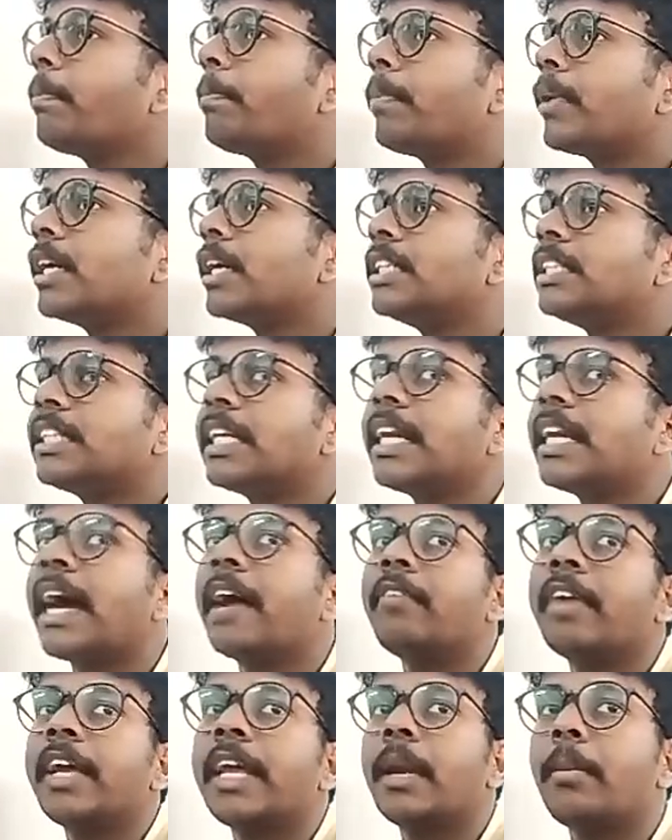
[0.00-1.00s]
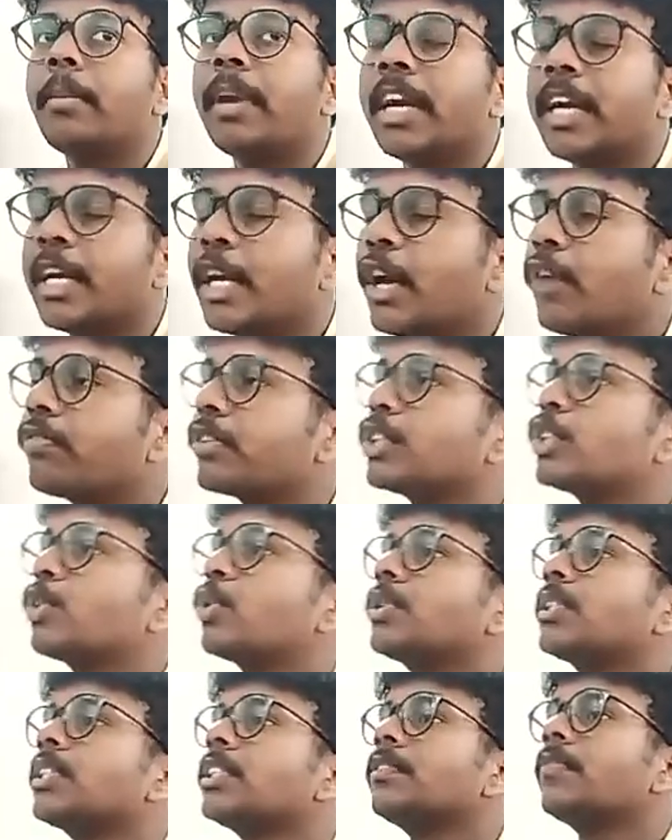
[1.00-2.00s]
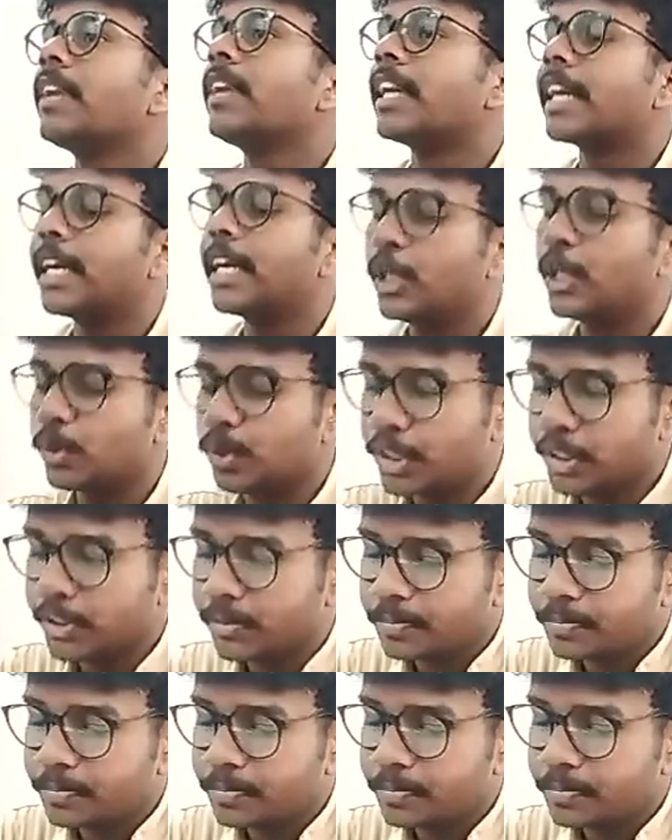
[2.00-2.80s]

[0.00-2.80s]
person availability of resources will reduce.